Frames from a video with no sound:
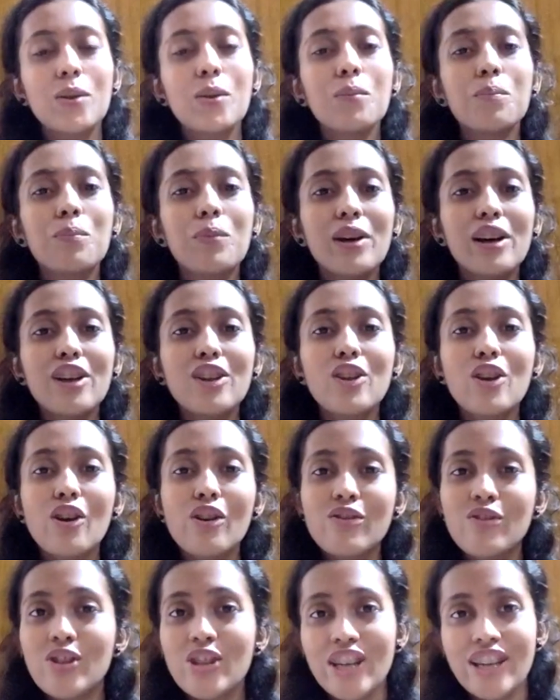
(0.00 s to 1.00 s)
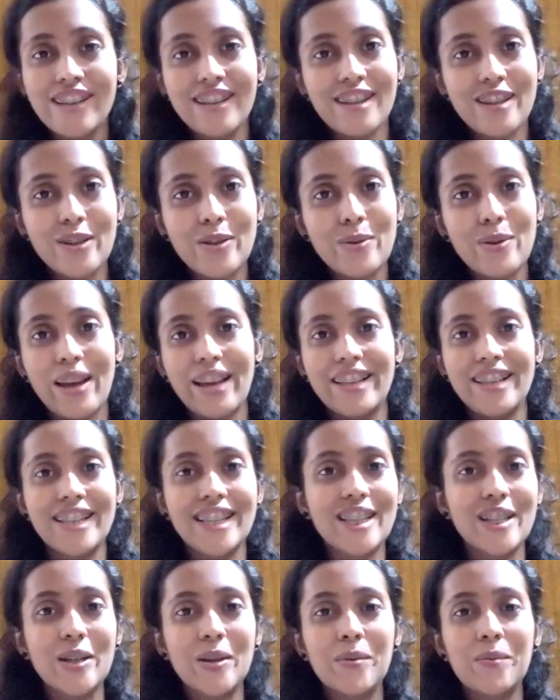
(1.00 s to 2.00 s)
the birth of Jesus
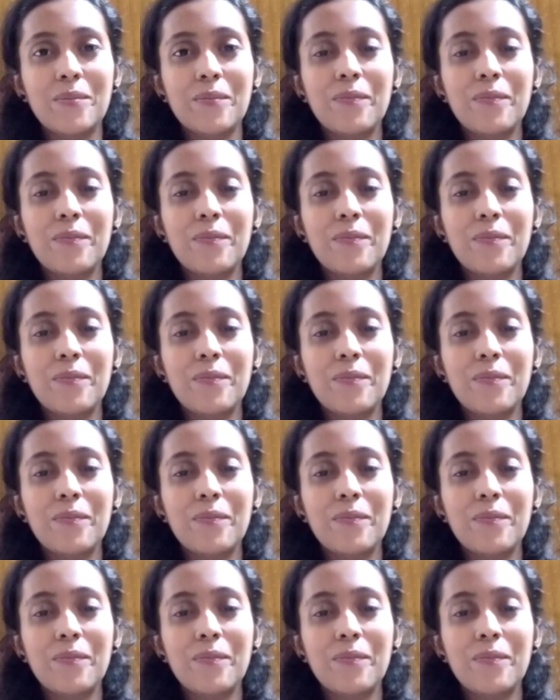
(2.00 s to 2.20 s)
Christ.